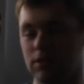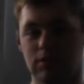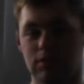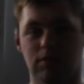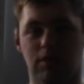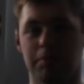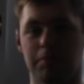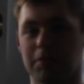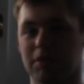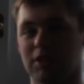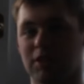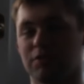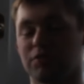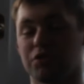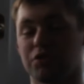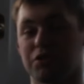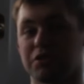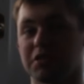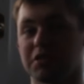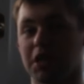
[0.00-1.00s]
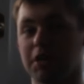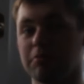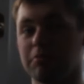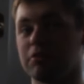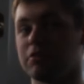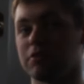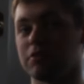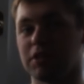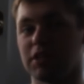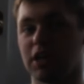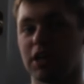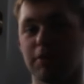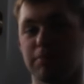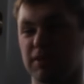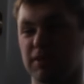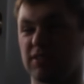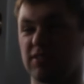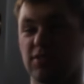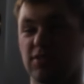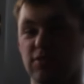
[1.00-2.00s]
I mean, I've got the time to do it now,
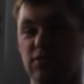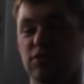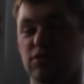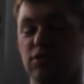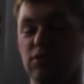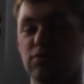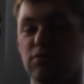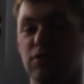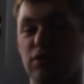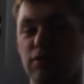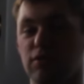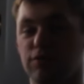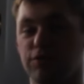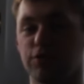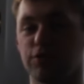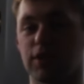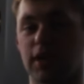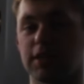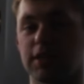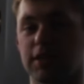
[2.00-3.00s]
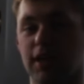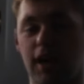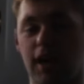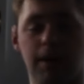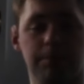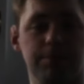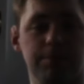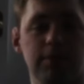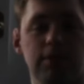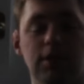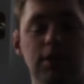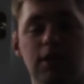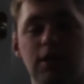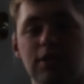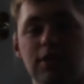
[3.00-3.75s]
but it took too long for that to happen.